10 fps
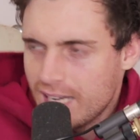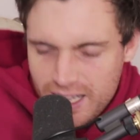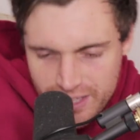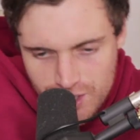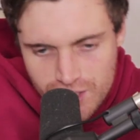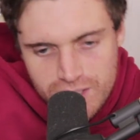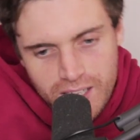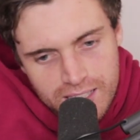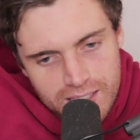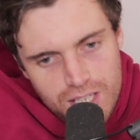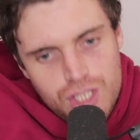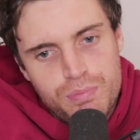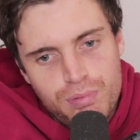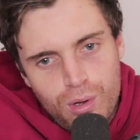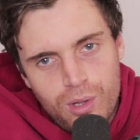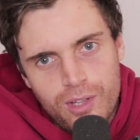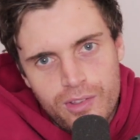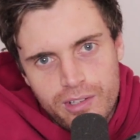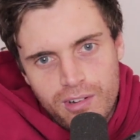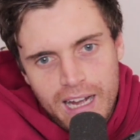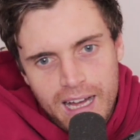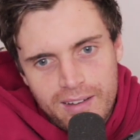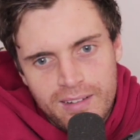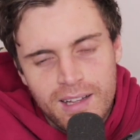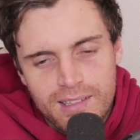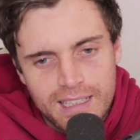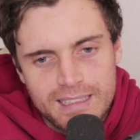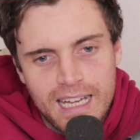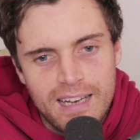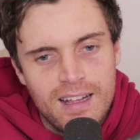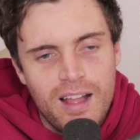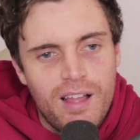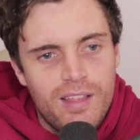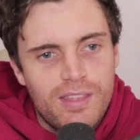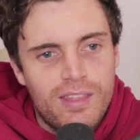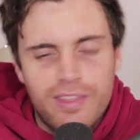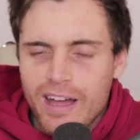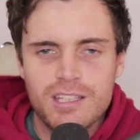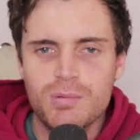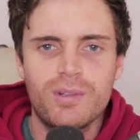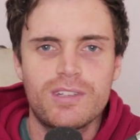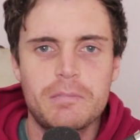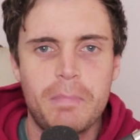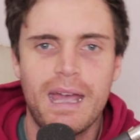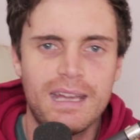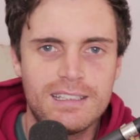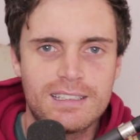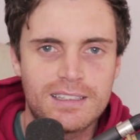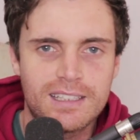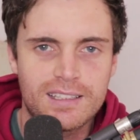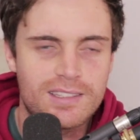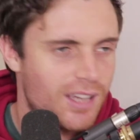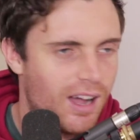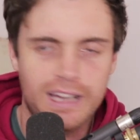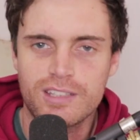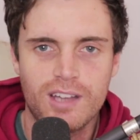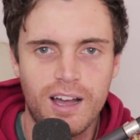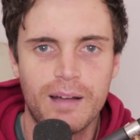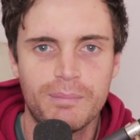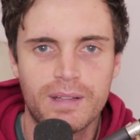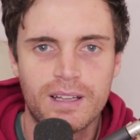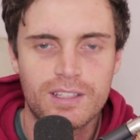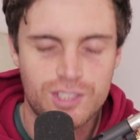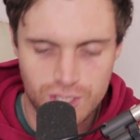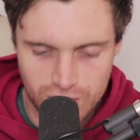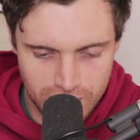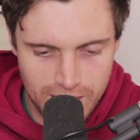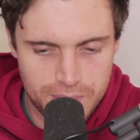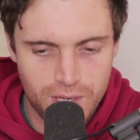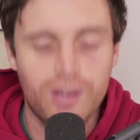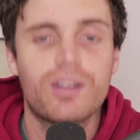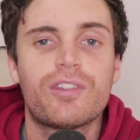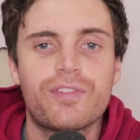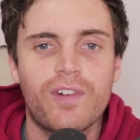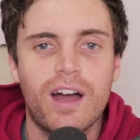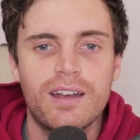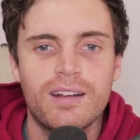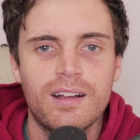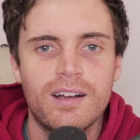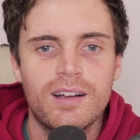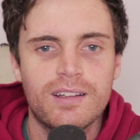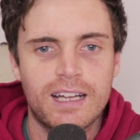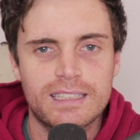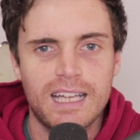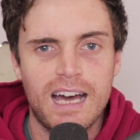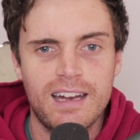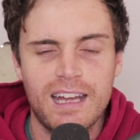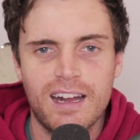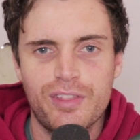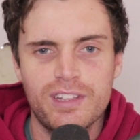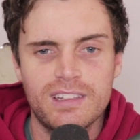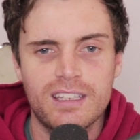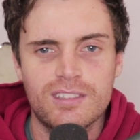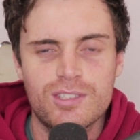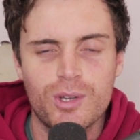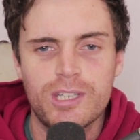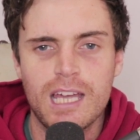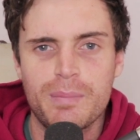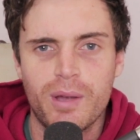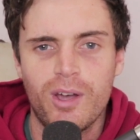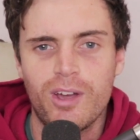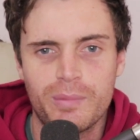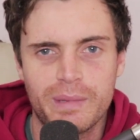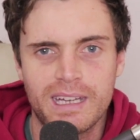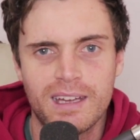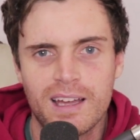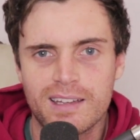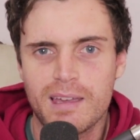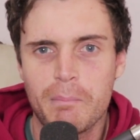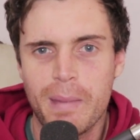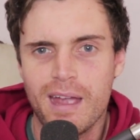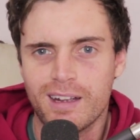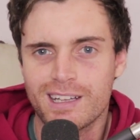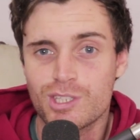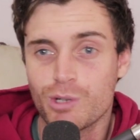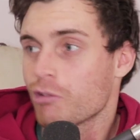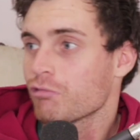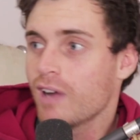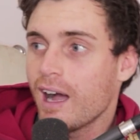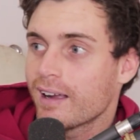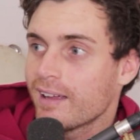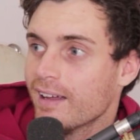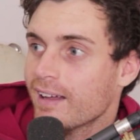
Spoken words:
how they're just kind of like sprawled on the ground like that. That's what this panda did the entire time. Just slept on its front like that. And I think the zookeeper heard me comparing it to a rug.